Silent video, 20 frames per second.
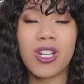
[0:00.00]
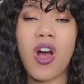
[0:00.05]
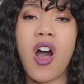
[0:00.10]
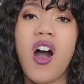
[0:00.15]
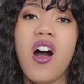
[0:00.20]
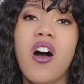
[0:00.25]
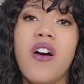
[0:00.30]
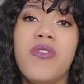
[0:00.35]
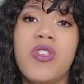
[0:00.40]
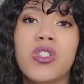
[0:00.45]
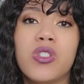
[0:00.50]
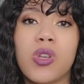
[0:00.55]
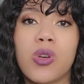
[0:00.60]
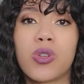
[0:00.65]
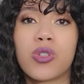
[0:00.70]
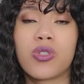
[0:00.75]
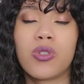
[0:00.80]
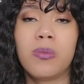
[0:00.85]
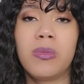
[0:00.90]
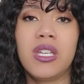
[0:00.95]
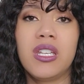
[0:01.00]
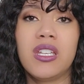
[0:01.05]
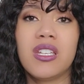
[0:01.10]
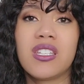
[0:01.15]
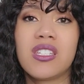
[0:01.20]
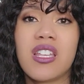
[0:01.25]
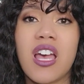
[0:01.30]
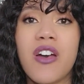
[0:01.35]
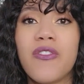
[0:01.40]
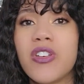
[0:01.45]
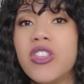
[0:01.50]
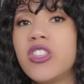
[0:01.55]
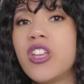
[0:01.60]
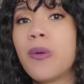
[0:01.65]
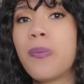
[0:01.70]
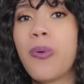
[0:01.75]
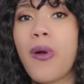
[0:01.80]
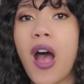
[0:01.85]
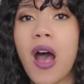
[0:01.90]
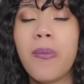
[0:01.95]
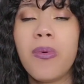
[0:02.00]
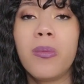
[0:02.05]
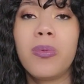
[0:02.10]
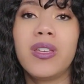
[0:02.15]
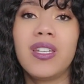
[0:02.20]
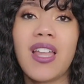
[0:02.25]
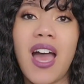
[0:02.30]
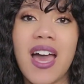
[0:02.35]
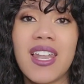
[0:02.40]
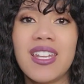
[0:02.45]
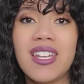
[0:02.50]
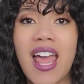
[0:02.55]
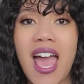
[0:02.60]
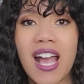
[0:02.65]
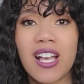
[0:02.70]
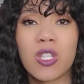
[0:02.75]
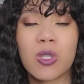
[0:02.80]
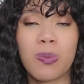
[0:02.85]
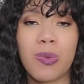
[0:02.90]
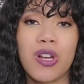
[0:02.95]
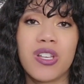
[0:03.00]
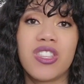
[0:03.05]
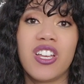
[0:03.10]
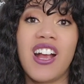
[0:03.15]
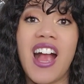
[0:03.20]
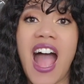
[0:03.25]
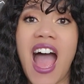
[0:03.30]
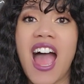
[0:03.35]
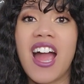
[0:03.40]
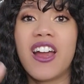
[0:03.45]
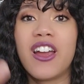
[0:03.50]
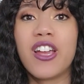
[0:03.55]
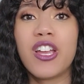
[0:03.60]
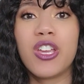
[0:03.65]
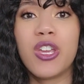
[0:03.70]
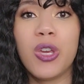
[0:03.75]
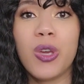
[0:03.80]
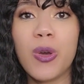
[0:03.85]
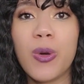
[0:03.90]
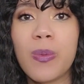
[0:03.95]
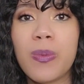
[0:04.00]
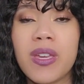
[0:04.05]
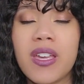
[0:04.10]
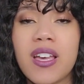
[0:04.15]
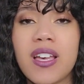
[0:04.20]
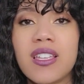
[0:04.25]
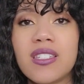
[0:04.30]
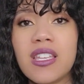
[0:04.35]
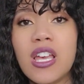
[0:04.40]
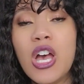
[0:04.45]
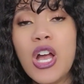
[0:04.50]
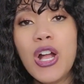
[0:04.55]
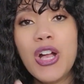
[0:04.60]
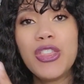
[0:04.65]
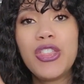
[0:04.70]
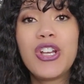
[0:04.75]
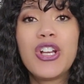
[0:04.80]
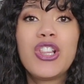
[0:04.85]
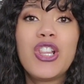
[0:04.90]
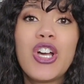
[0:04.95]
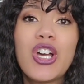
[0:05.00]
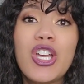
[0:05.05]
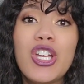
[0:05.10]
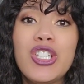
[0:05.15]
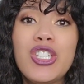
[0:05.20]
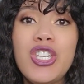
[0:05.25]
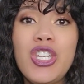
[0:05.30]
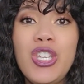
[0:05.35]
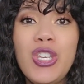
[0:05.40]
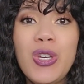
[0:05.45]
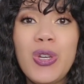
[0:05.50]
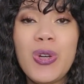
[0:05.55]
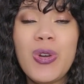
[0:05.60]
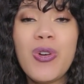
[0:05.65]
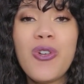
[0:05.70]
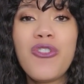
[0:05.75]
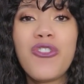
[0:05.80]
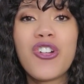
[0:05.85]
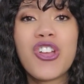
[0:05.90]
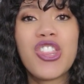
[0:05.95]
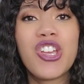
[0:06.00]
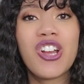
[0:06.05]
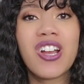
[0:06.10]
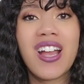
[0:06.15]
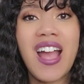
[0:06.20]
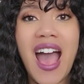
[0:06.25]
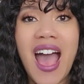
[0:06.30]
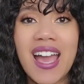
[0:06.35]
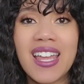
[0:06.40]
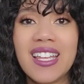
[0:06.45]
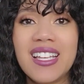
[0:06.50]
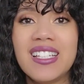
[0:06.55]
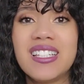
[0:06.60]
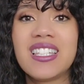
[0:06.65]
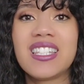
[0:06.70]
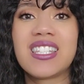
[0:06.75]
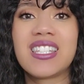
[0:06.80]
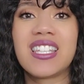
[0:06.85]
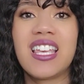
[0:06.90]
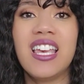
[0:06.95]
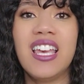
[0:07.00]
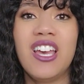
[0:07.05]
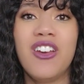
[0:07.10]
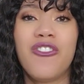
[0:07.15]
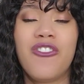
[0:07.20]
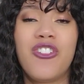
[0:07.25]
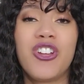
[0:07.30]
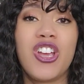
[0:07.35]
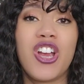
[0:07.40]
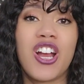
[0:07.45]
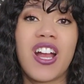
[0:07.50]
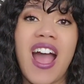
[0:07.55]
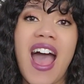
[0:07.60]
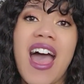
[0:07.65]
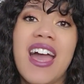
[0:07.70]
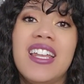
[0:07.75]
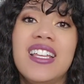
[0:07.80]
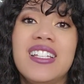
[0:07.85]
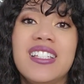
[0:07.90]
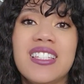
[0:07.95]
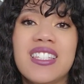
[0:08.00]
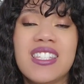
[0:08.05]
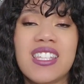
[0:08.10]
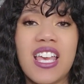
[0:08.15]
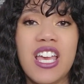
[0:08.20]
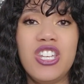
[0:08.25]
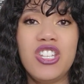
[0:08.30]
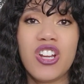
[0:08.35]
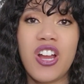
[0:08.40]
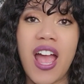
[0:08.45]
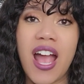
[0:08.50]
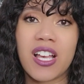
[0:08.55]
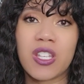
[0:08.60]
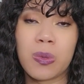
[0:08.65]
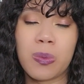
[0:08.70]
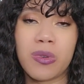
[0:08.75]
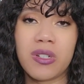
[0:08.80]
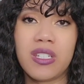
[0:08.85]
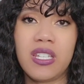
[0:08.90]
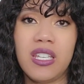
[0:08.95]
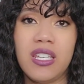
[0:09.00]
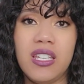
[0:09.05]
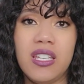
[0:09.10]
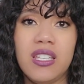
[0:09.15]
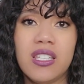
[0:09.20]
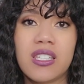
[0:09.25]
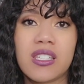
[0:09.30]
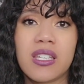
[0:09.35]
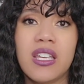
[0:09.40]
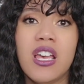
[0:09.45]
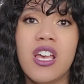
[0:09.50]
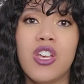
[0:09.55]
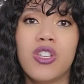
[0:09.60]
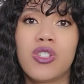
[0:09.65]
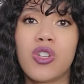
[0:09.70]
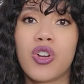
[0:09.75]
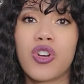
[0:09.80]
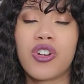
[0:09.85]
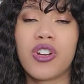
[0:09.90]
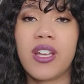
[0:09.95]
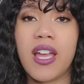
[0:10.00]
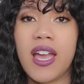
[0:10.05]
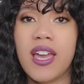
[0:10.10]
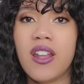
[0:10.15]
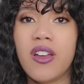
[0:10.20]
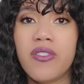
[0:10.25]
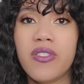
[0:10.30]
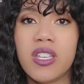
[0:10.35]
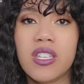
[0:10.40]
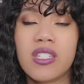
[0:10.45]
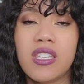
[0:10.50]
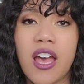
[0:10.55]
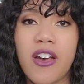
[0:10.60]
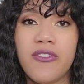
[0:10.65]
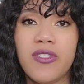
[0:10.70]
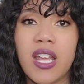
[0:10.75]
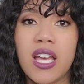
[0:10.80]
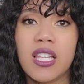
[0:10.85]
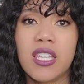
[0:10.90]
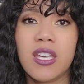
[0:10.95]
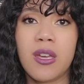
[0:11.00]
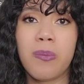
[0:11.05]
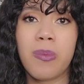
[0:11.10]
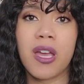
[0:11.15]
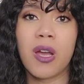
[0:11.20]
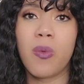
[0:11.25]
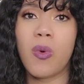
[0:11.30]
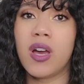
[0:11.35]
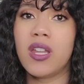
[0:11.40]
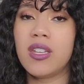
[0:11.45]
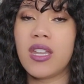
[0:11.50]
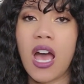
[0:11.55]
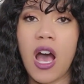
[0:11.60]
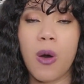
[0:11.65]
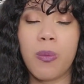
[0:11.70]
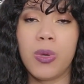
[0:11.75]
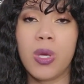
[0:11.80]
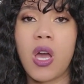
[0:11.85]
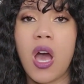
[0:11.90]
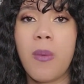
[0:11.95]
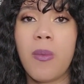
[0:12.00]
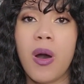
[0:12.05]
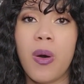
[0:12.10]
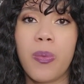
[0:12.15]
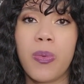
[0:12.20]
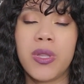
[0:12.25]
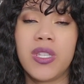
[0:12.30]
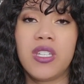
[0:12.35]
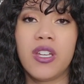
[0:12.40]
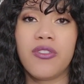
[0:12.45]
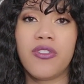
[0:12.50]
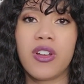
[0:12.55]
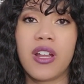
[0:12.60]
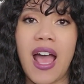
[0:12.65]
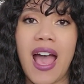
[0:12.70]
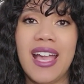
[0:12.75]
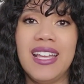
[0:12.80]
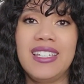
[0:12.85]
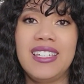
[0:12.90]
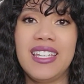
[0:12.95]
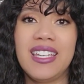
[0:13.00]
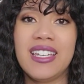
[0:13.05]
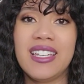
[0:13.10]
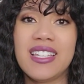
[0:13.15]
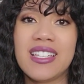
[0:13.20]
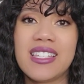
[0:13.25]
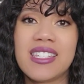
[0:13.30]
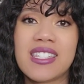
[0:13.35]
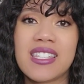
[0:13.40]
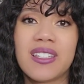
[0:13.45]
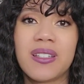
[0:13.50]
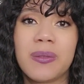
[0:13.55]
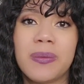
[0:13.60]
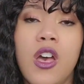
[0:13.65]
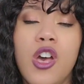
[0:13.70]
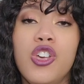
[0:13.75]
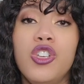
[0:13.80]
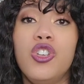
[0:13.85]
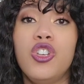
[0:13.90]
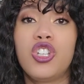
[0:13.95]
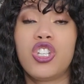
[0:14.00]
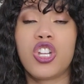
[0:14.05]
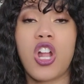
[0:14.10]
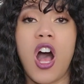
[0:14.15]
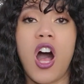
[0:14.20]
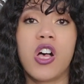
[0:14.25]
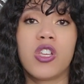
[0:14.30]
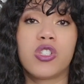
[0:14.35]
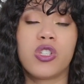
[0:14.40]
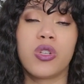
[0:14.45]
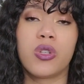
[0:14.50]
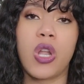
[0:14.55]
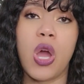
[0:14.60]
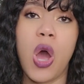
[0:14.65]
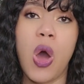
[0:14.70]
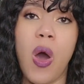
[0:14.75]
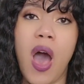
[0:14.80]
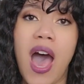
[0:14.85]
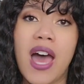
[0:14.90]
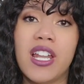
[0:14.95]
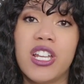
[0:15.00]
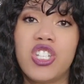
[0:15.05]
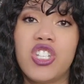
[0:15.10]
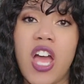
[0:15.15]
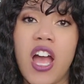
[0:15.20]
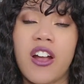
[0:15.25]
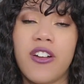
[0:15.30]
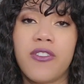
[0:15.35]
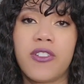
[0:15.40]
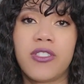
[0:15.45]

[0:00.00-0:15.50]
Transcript: in all the social media stuff, and they're probably not an expert. They're hiring you because they're looking to you for their guidance, for your guidance and your expertise. So creative is definitely a big one to help you come up with different ideas. You should also know how to check